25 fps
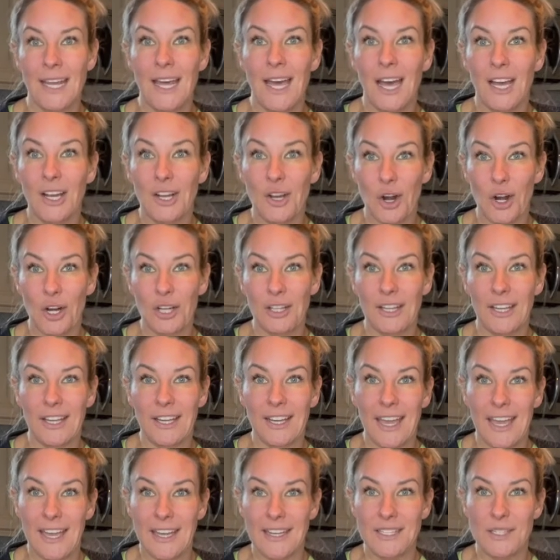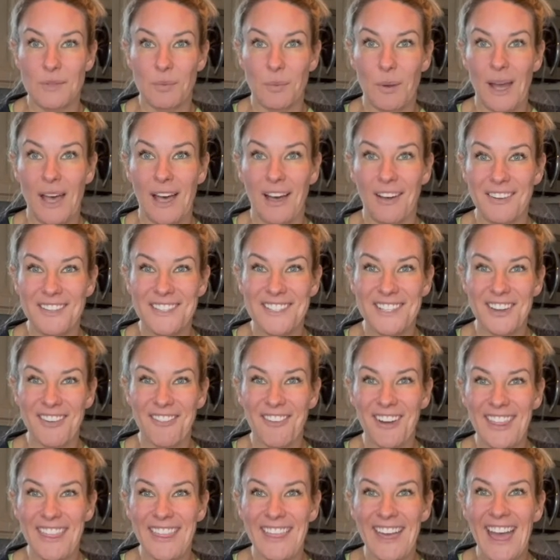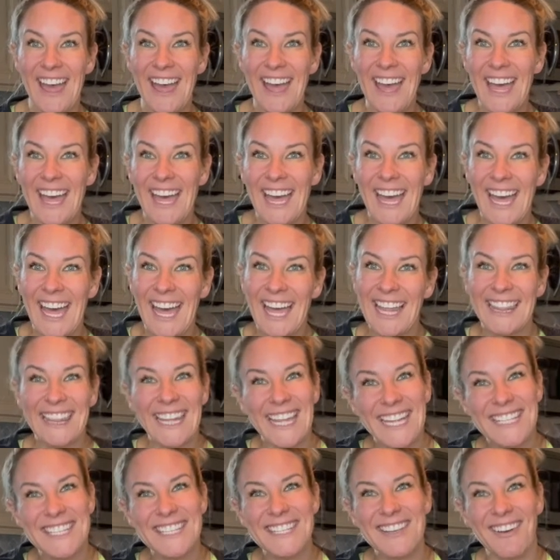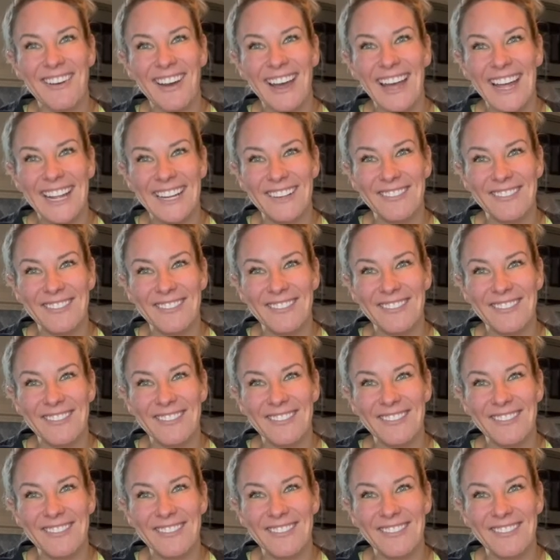garlic as well. So with that, let's go ahead and